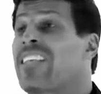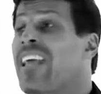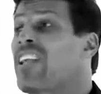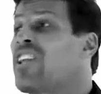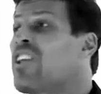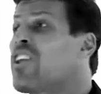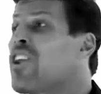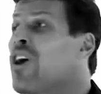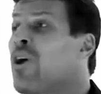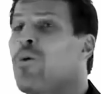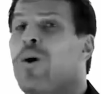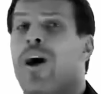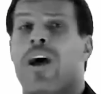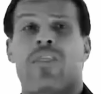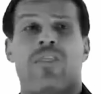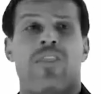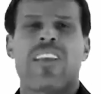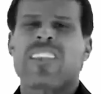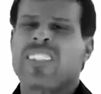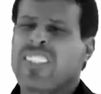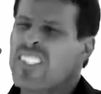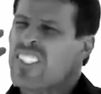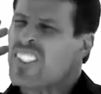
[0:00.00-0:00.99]
said, you know what,
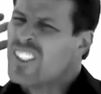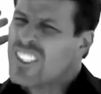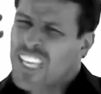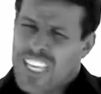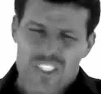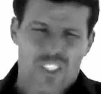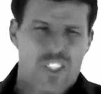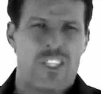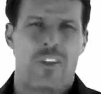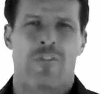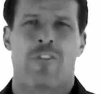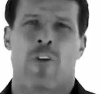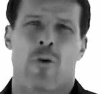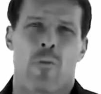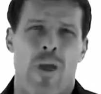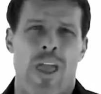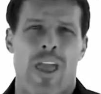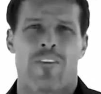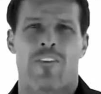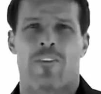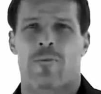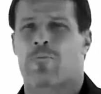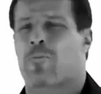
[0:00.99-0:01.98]
this is such a different
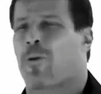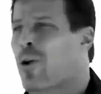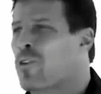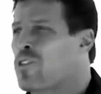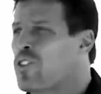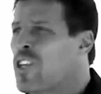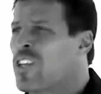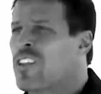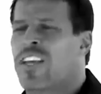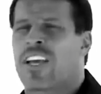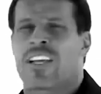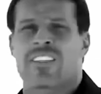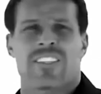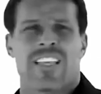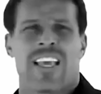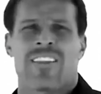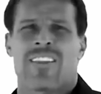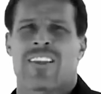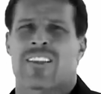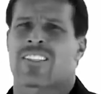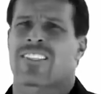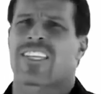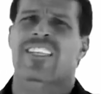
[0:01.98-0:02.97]
way of approaching this,
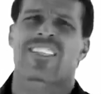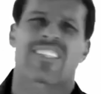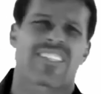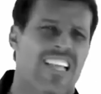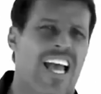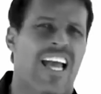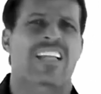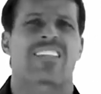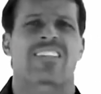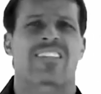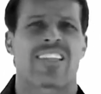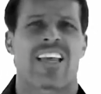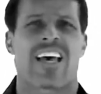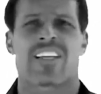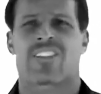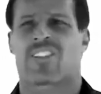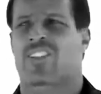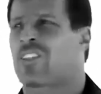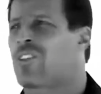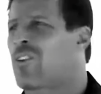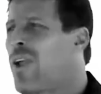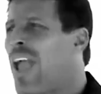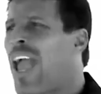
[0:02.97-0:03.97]
and this excites
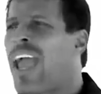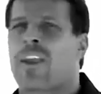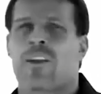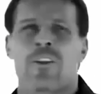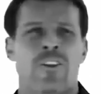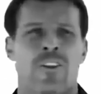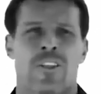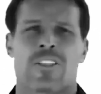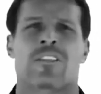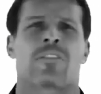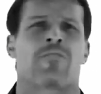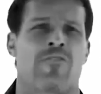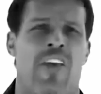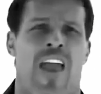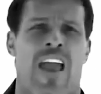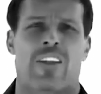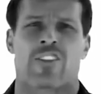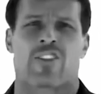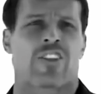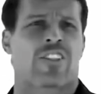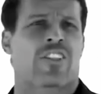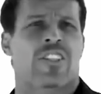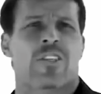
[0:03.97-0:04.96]
us, and your energy is
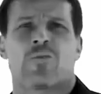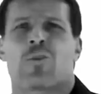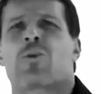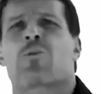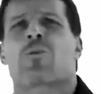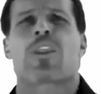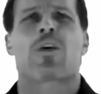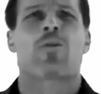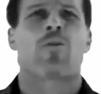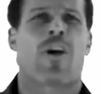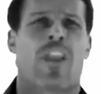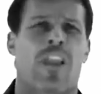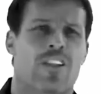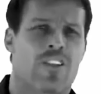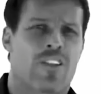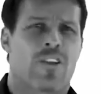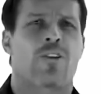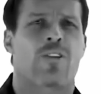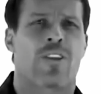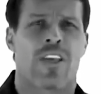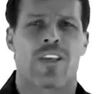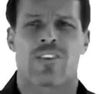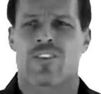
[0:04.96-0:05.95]
infectious, and we really want to
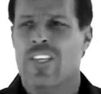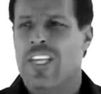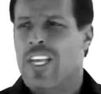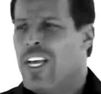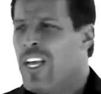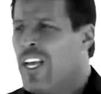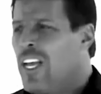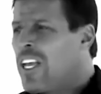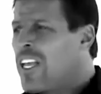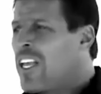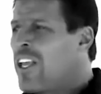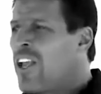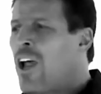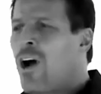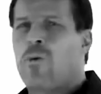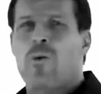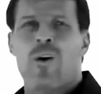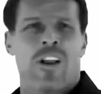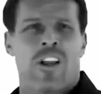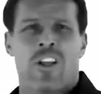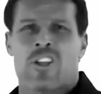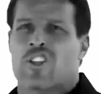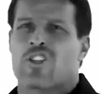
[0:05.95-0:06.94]
do this. You know,
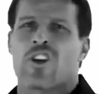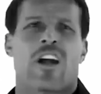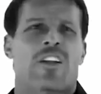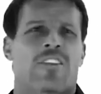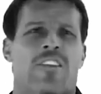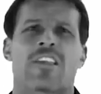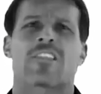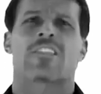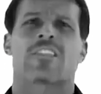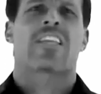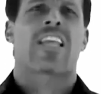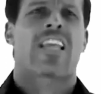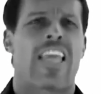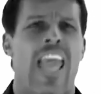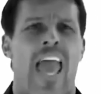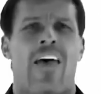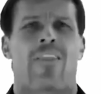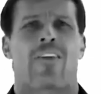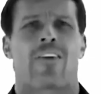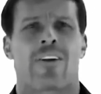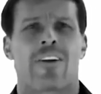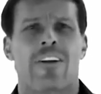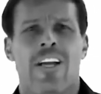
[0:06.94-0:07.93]
we're going to start this
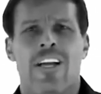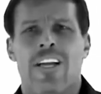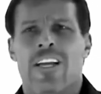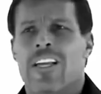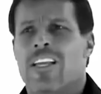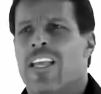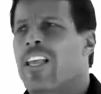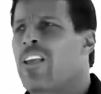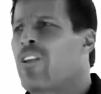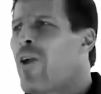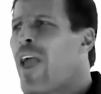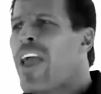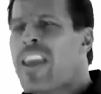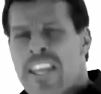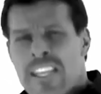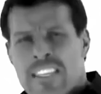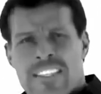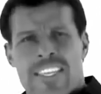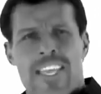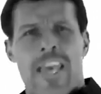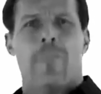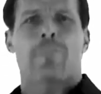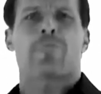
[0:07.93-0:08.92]
together. You know, any
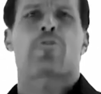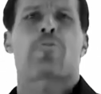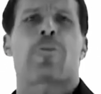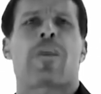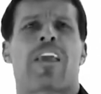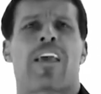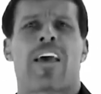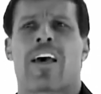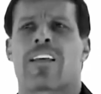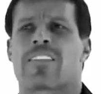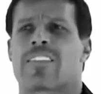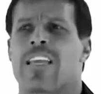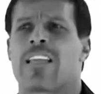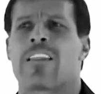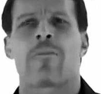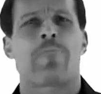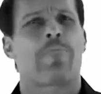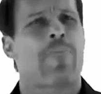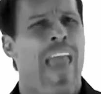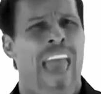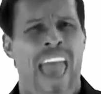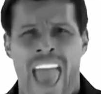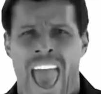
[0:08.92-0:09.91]
tips? Because in
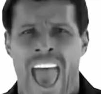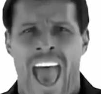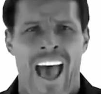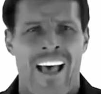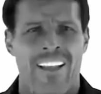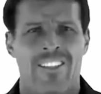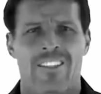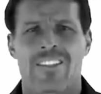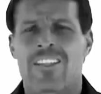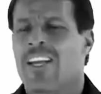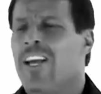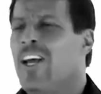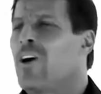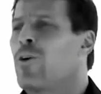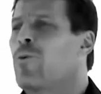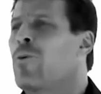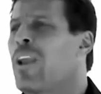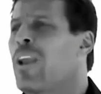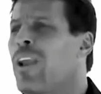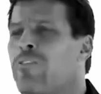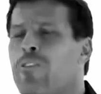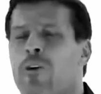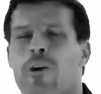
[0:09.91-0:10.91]
the past,
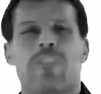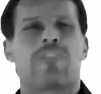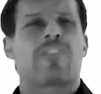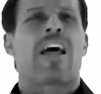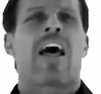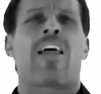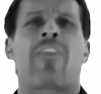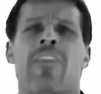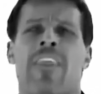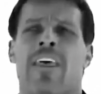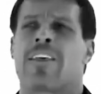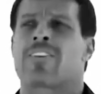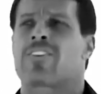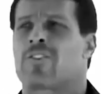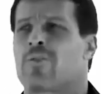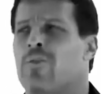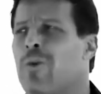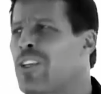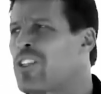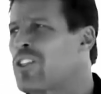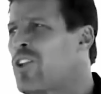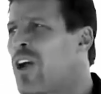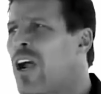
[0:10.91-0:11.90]
whenever we've done this,
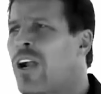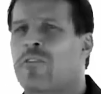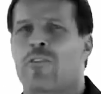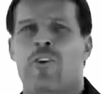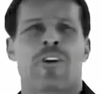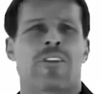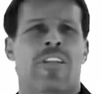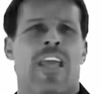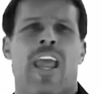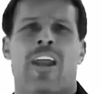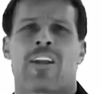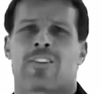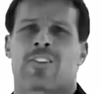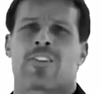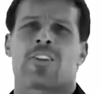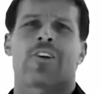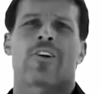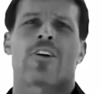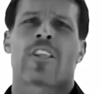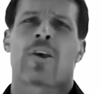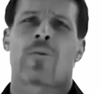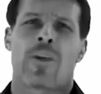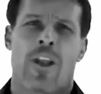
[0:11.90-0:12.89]
we start for a day or two,
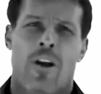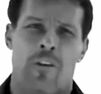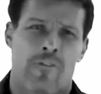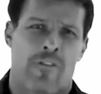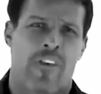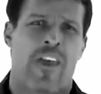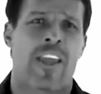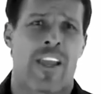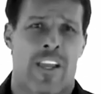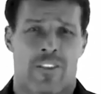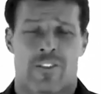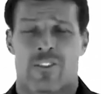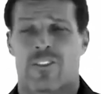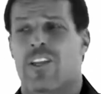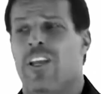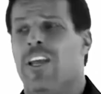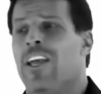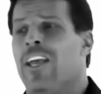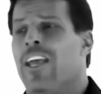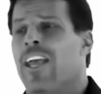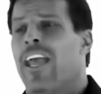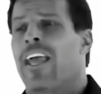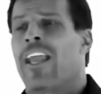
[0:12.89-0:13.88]
and then we don't finish.
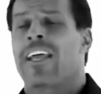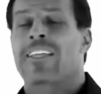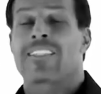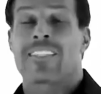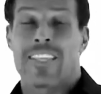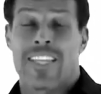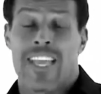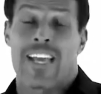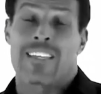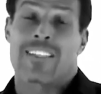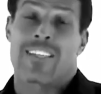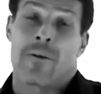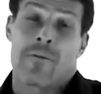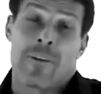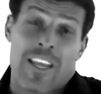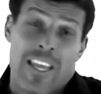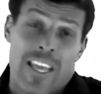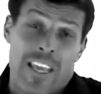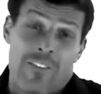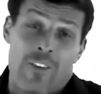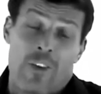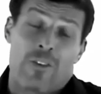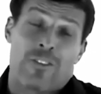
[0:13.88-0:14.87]
And I said, yes, I'm going
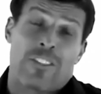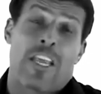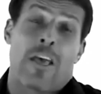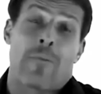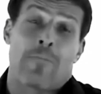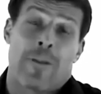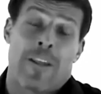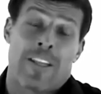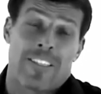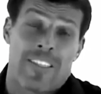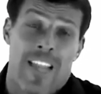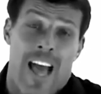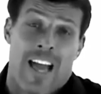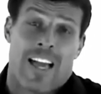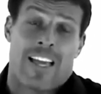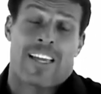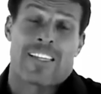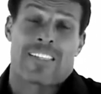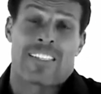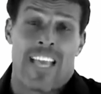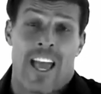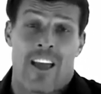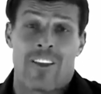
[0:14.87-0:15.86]
to give you a tip, and it's not
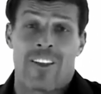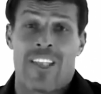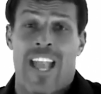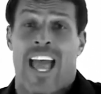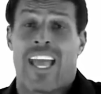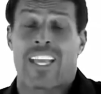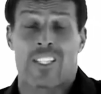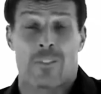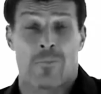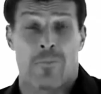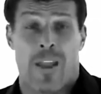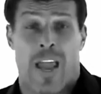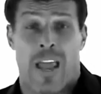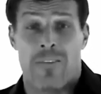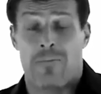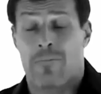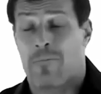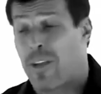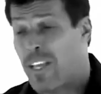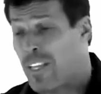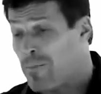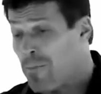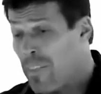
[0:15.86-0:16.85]
going to sound nice,
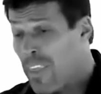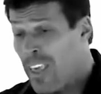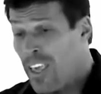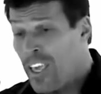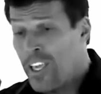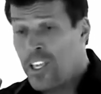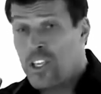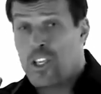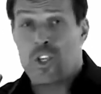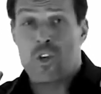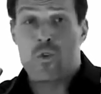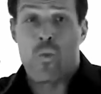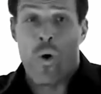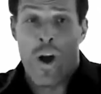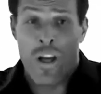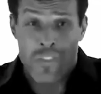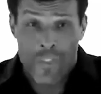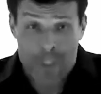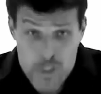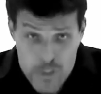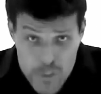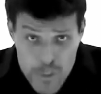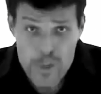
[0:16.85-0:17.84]
but you
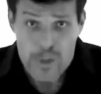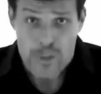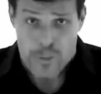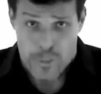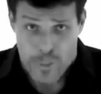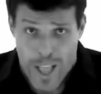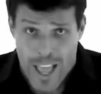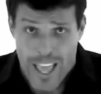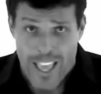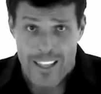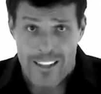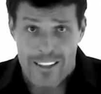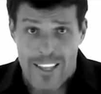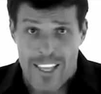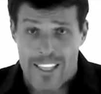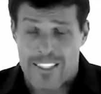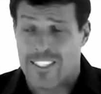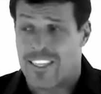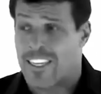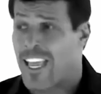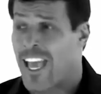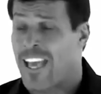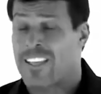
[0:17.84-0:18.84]
want the truth, right? And they
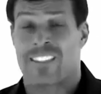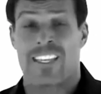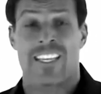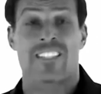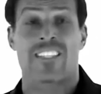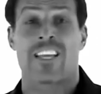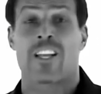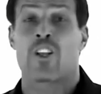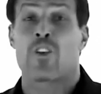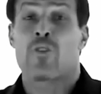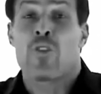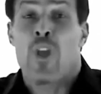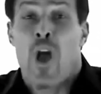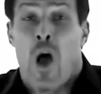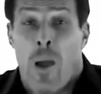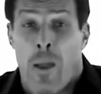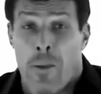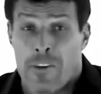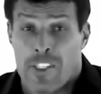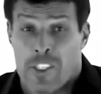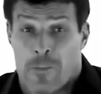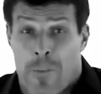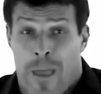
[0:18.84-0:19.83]
said, yes. I said, you know I
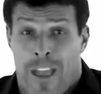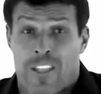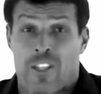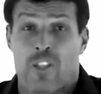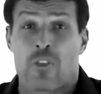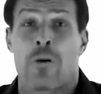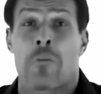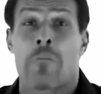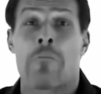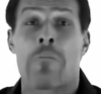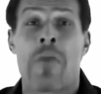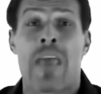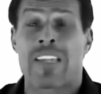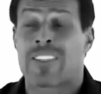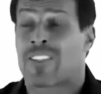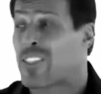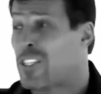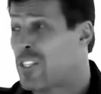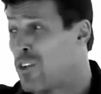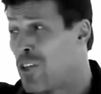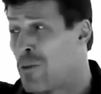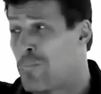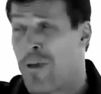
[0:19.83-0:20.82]
respect you
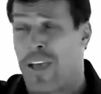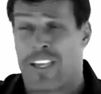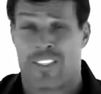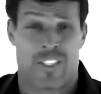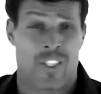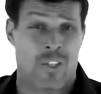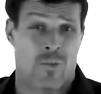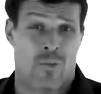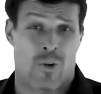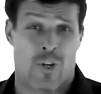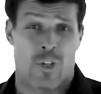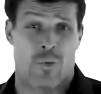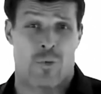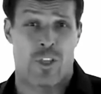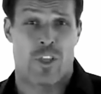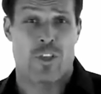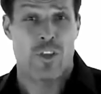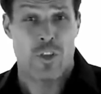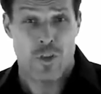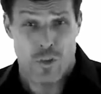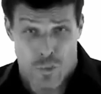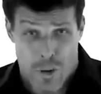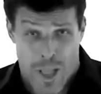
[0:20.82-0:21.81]
immensely. You're the best in the world at what
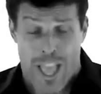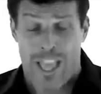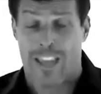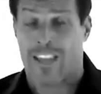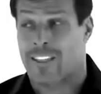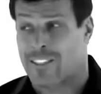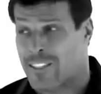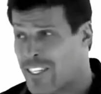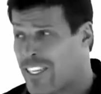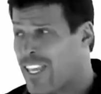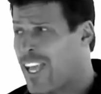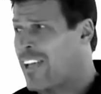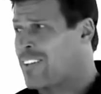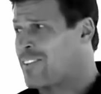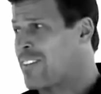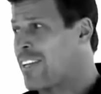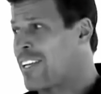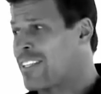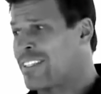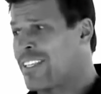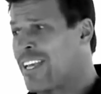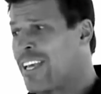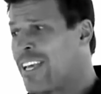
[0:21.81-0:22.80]
you do, right? And I said, yes.
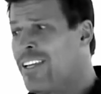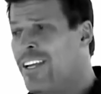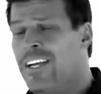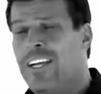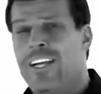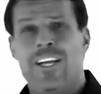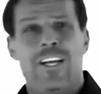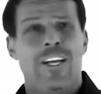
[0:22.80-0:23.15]
And I said,